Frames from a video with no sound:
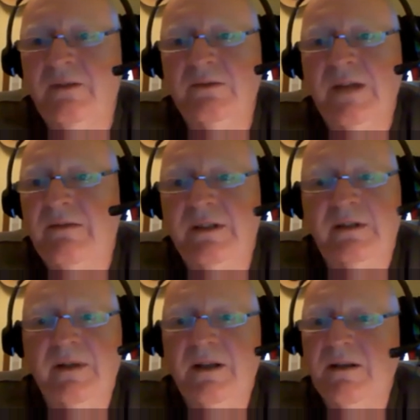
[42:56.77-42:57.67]
have an
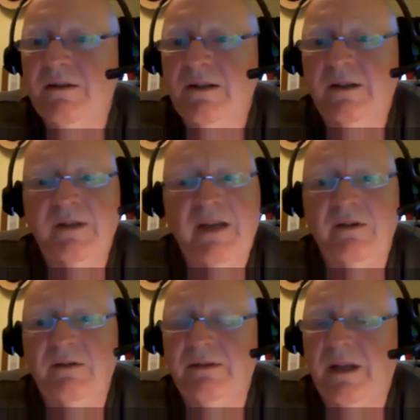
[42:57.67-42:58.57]

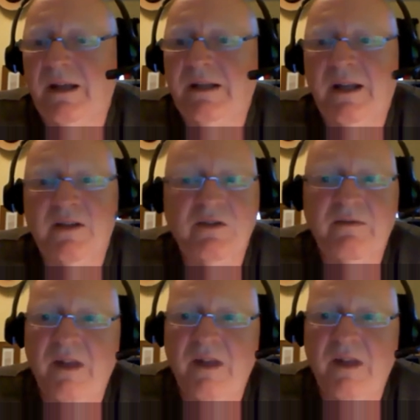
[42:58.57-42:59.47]
answer
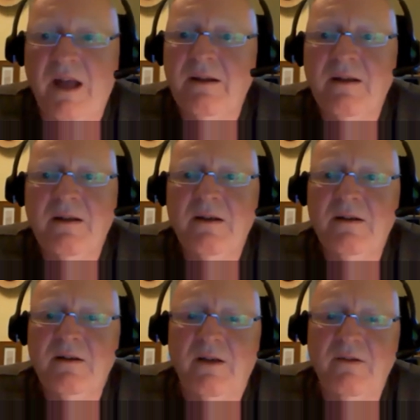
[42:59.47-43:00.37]
for that
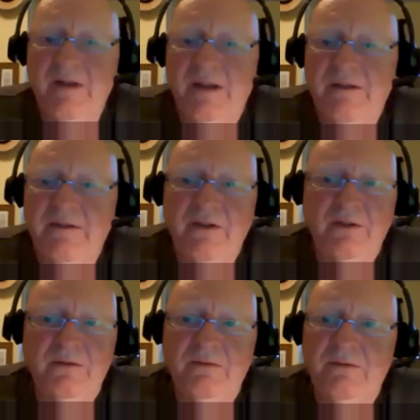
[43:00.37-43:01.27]
other than to,